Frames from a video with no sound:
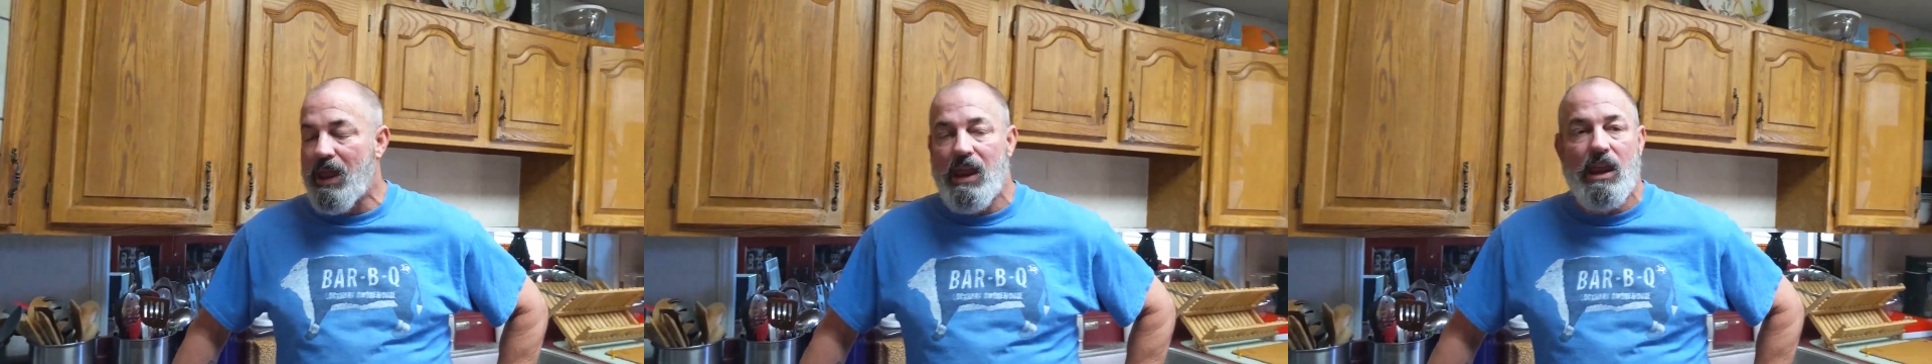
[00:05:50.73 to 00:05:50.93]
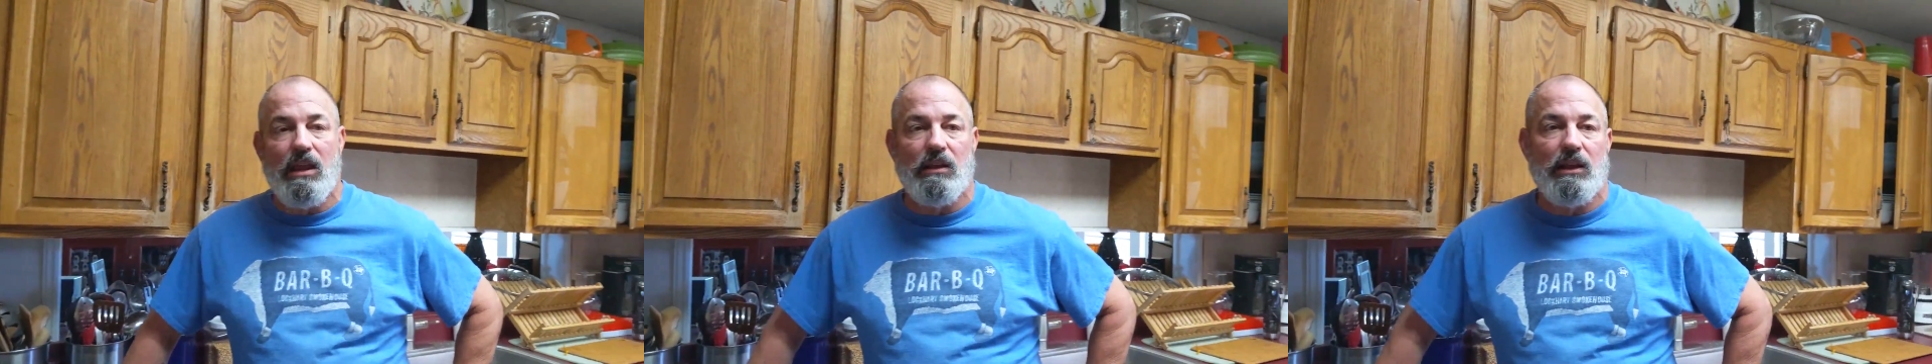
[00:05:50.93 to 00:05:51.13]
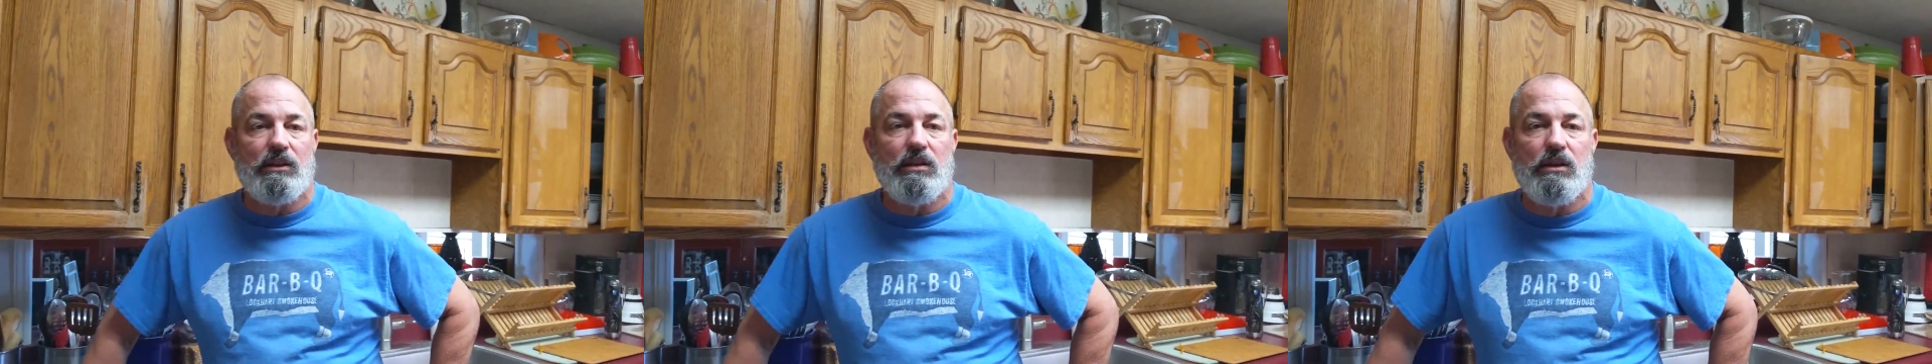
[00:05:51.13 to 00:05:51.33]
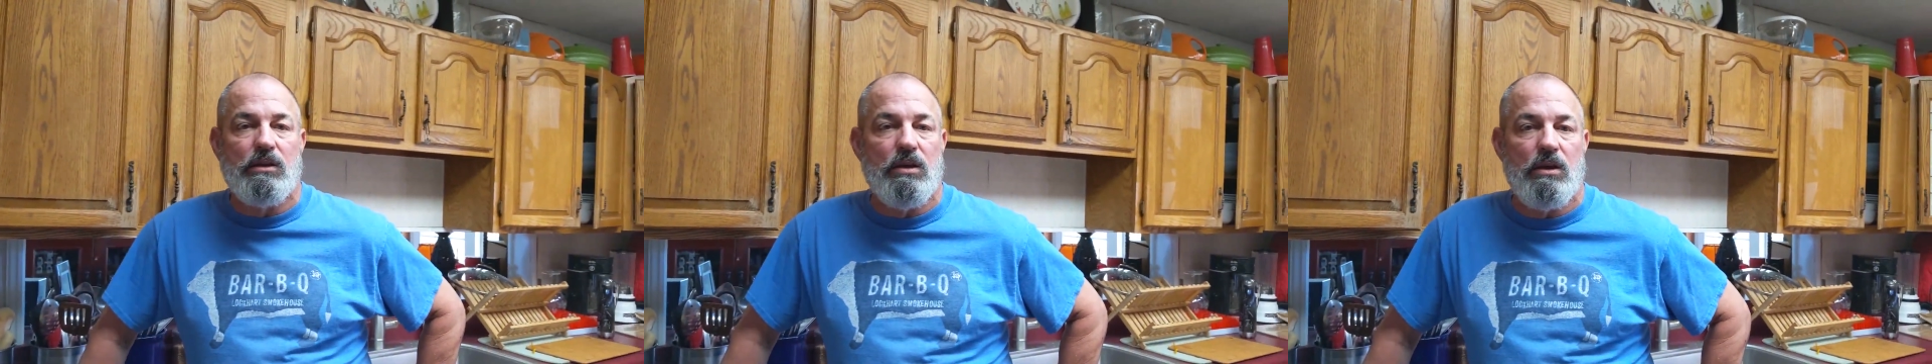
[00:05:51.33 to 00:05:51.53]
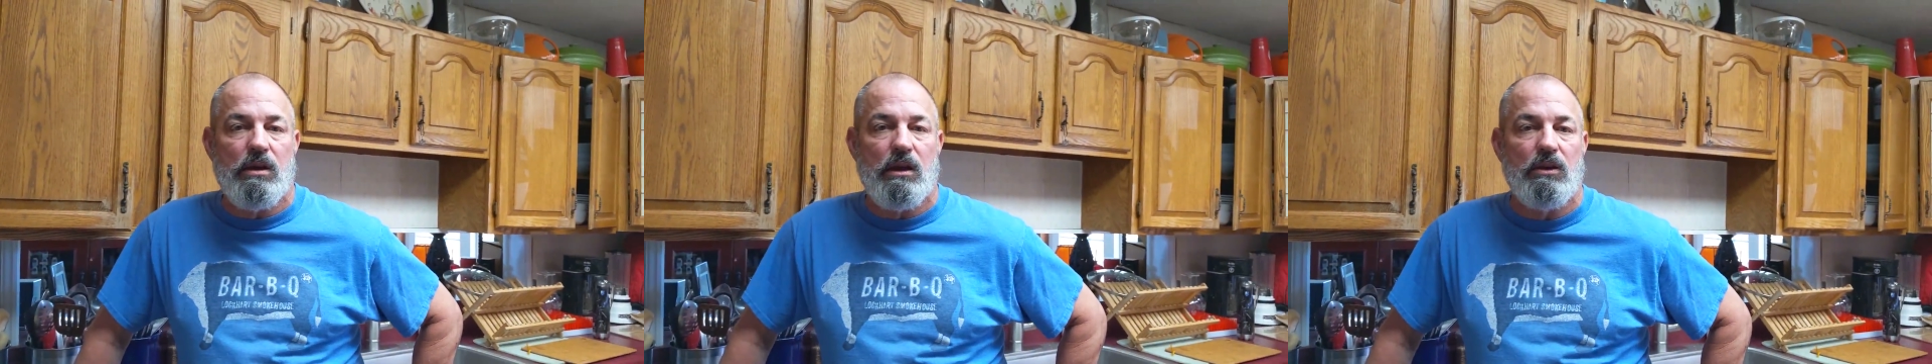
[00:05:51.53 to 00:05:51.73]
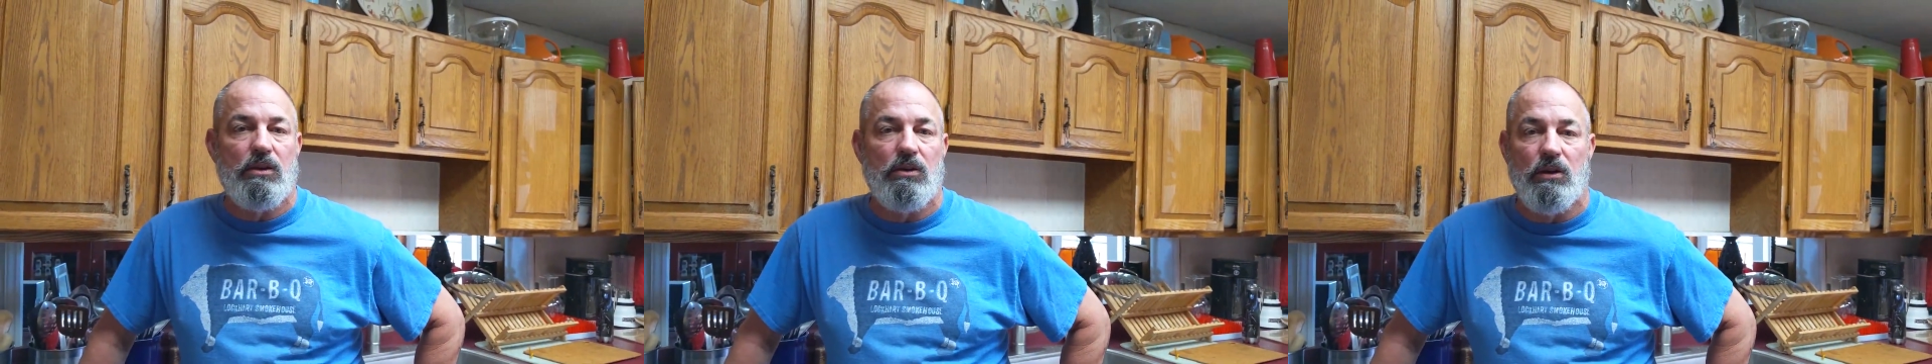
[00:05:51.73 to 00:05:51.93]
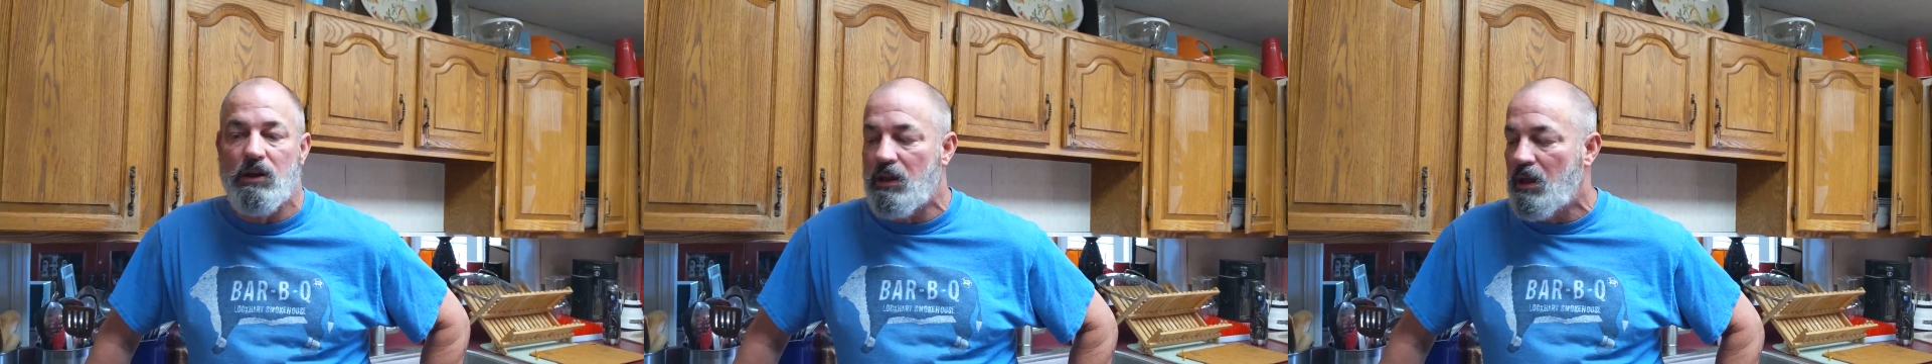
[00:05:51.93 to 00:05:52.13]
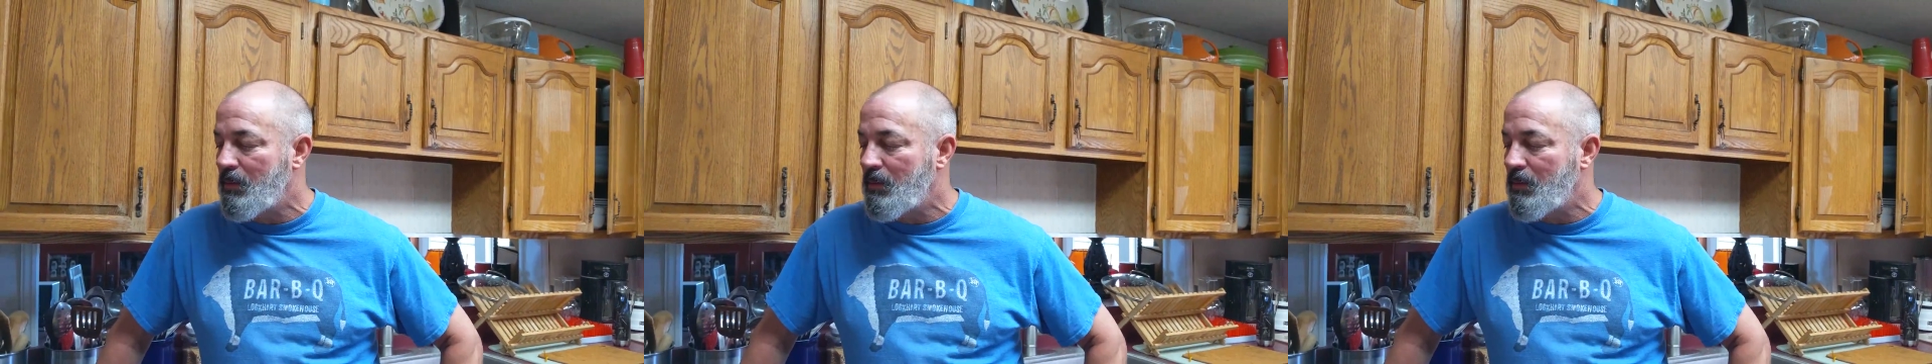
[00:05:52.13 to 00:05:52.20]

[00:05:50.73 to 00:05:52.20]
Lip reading: pan, let the cooking do it.